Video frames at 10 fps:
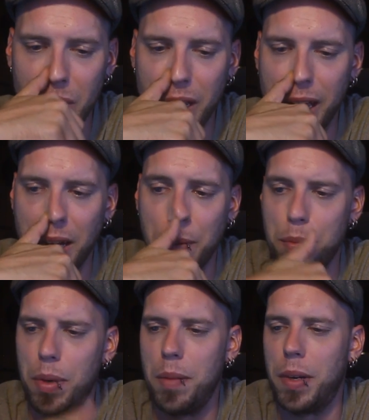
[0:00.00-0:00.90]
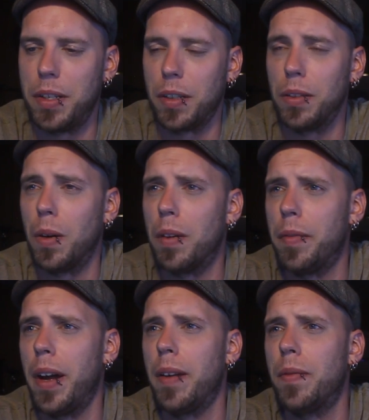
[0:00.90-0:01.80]
And it was pretty much a
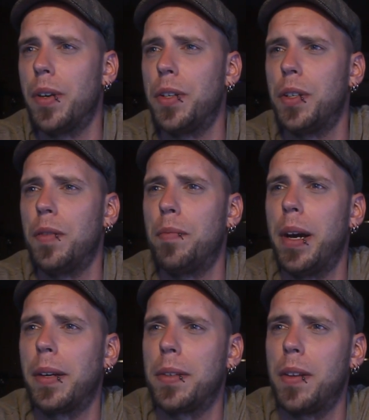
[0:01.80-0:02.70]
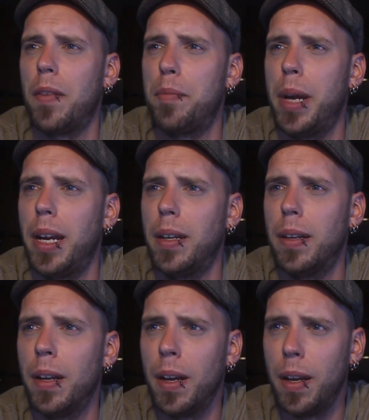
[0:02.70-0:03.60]
glorified version of Microsoft Paint.
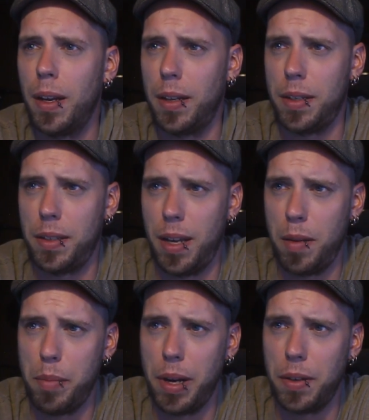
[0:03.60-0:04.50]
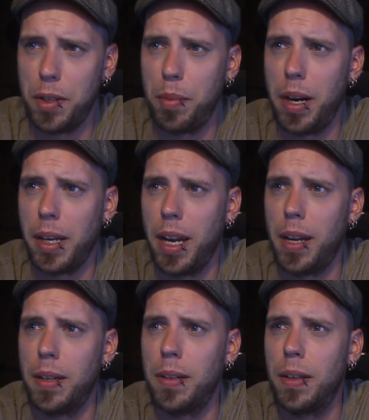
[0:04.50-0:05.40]
It just had a better spray
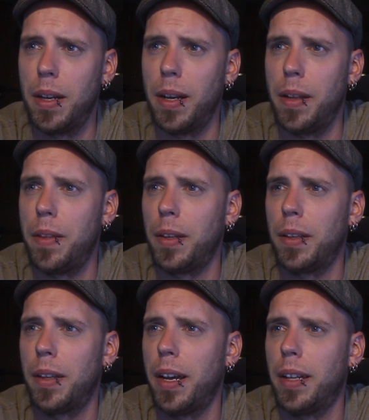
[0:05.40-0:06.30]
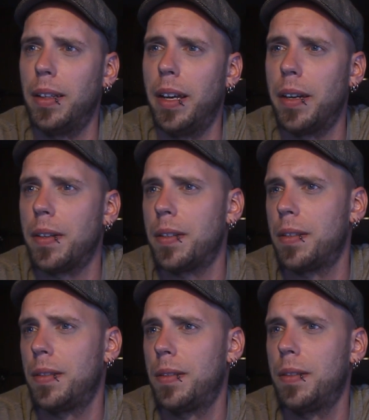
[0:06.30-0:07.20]
can, and I think they had layers
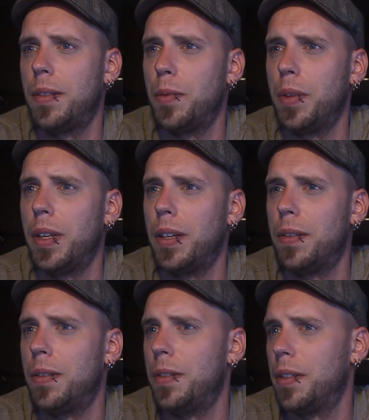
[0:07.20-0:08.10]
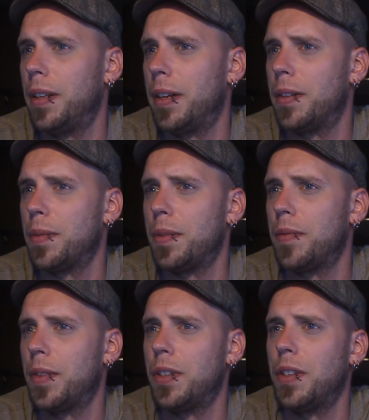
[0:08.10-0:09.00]
is when they introduced layers, was
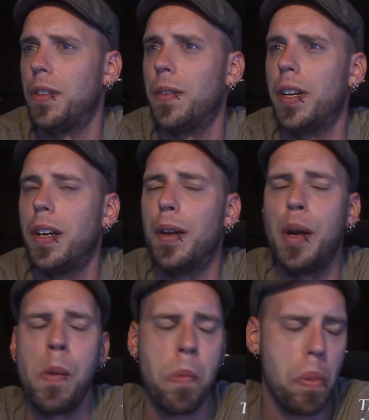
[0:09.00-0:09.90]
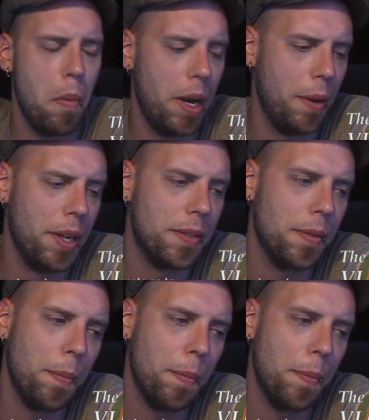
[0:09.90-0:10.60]
version 3. But anyways,